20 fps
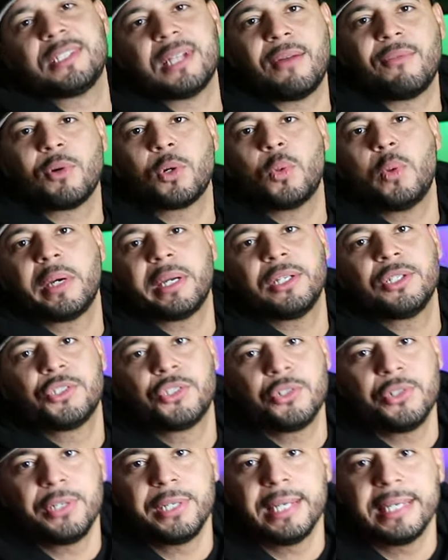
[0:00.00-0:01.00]
this on real quick and
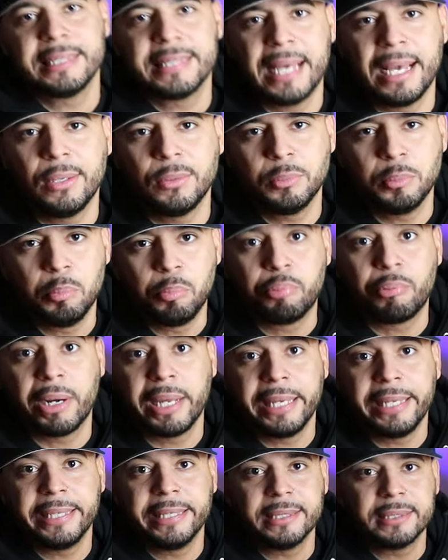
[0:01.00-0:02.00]
show you guys how
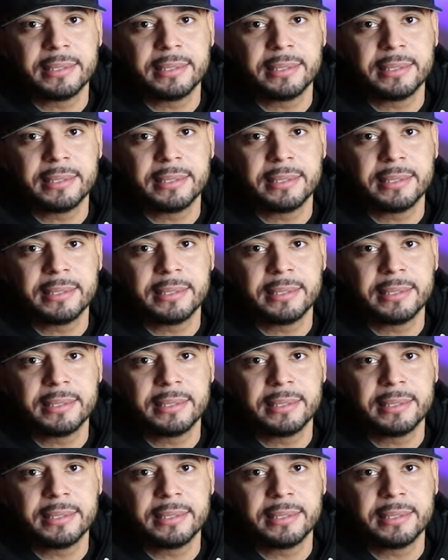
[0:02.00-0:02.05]
bright it